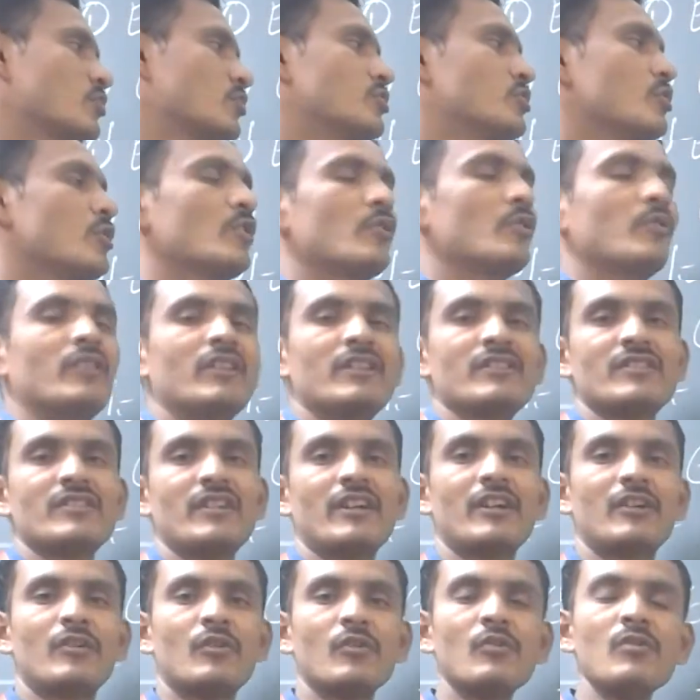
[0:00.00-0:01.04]
positive, one is
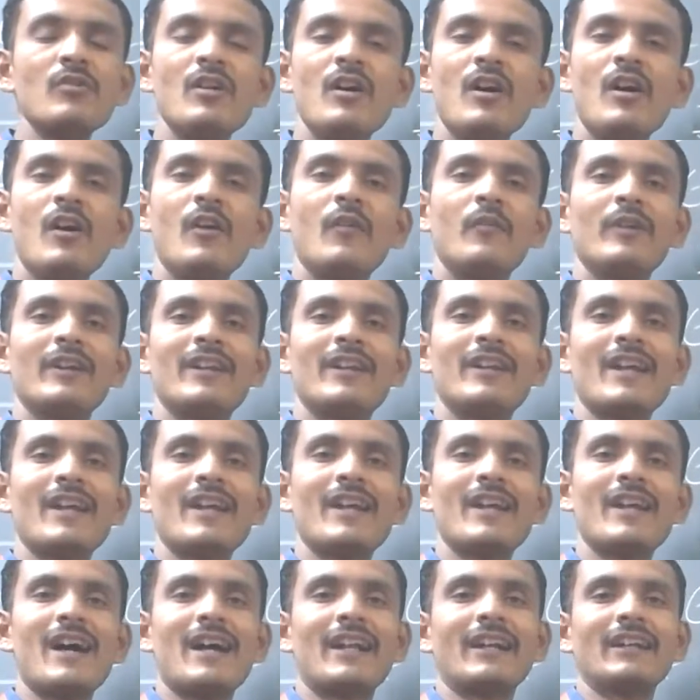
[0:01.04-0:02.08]
negative. We
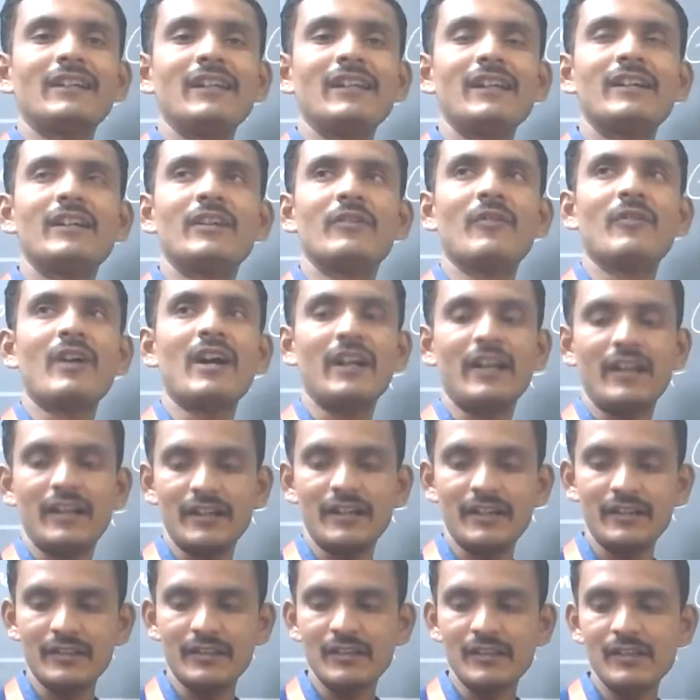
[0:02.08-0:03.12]
directly divided
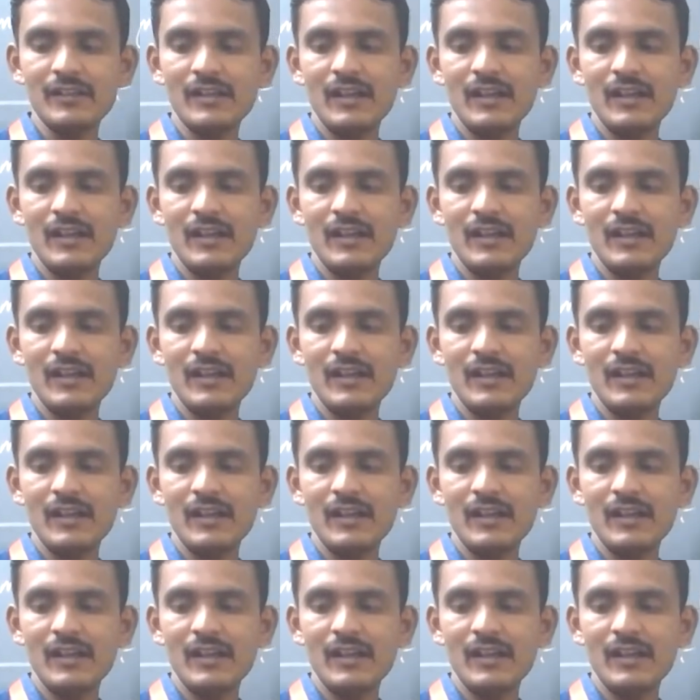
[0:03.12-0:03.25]
it